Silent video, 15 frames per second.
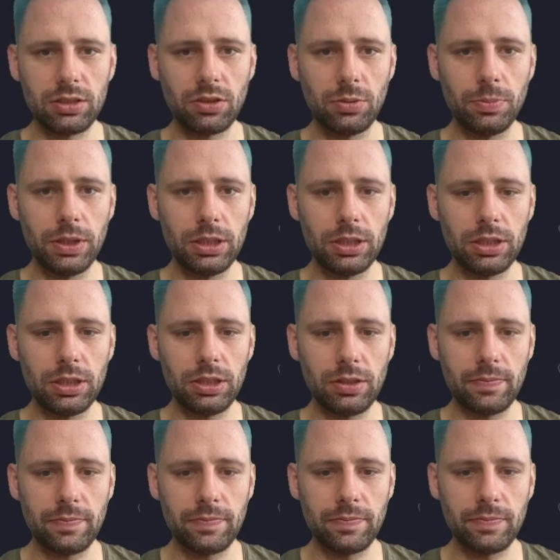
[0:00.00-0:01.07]
Commit.
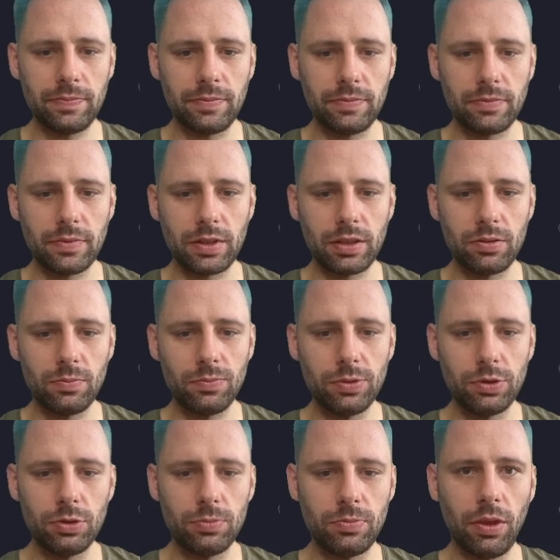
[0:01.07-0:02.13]

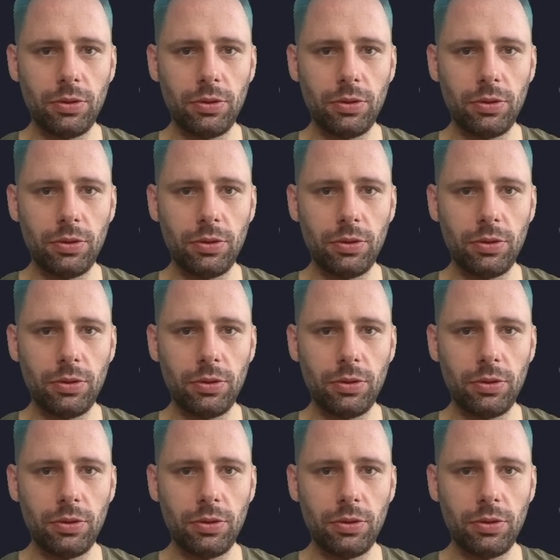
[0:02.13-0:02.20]
Boom,